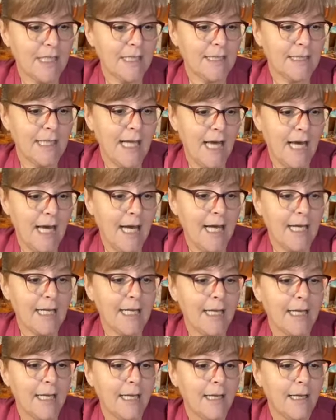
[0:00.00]

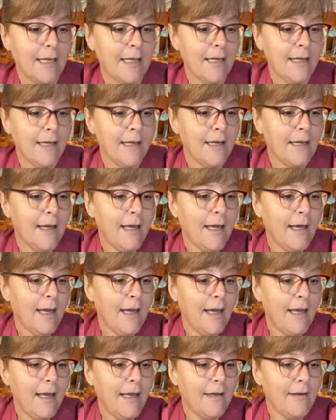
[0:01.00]
clock
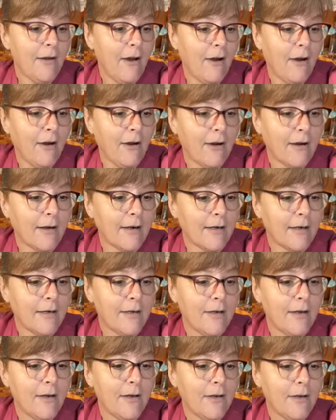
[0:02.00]
in our,